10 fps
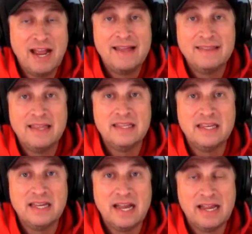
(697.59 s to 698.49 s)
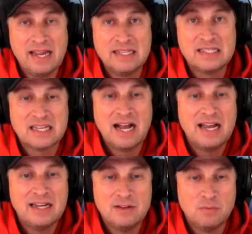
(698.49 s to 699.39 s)
and then the
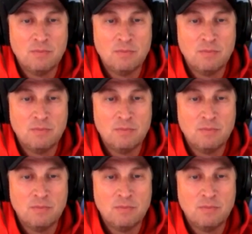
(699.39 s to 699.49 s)
inside